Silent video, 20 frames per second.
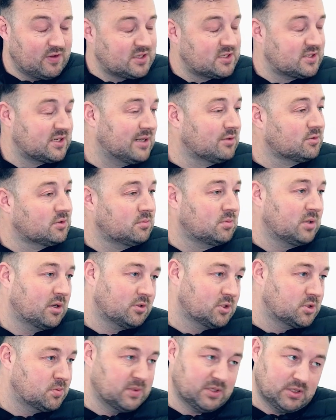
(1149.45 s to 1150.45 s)
it's seldom
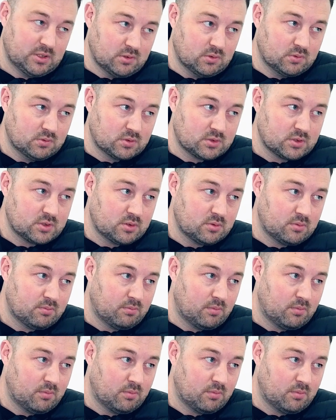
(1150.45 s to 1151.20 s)
going to be used.